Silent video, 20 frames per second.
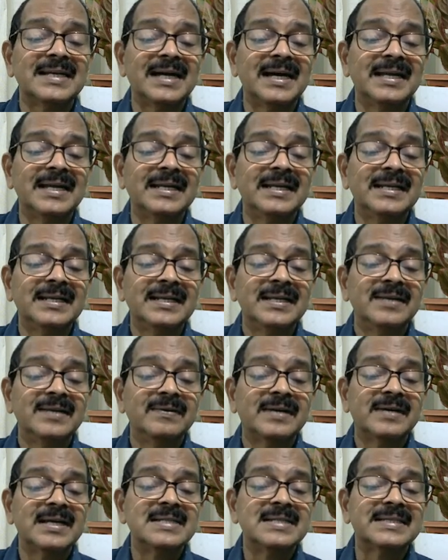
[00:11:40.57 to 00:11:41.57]
and you
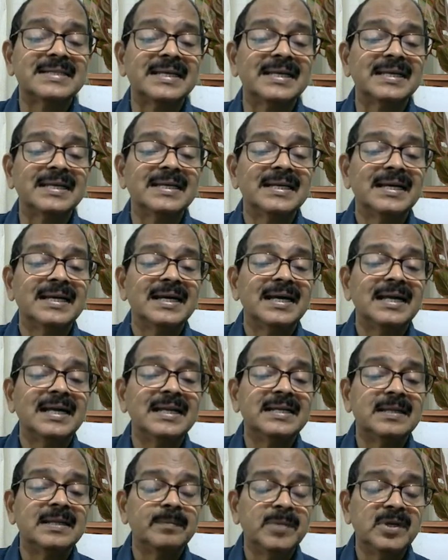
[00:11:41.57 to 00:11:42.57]
can see a
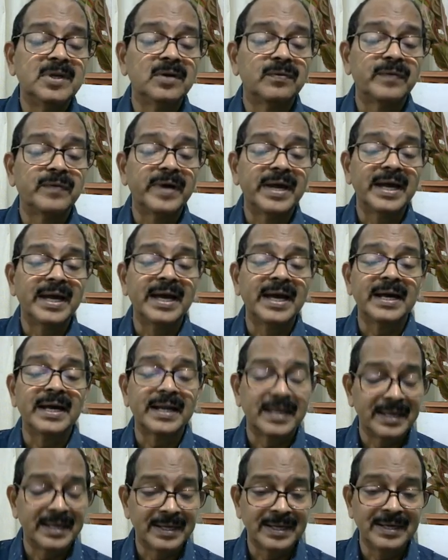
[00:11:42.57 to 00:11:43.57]
little bit of air
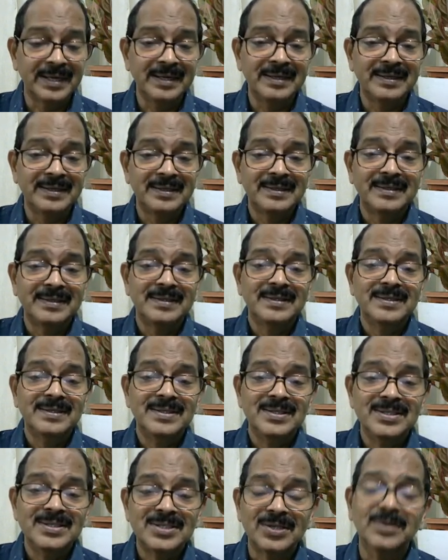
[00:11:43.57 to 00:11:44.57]
here.
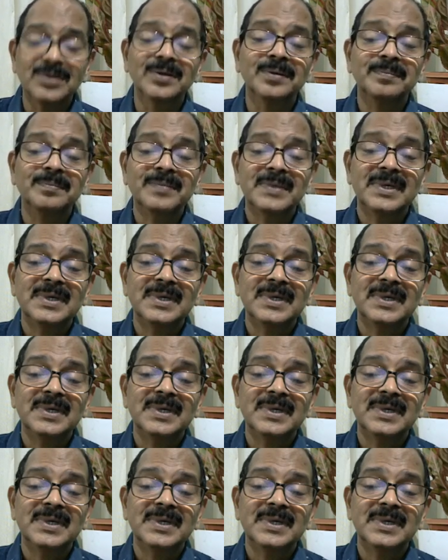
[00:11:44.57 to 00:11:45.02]
So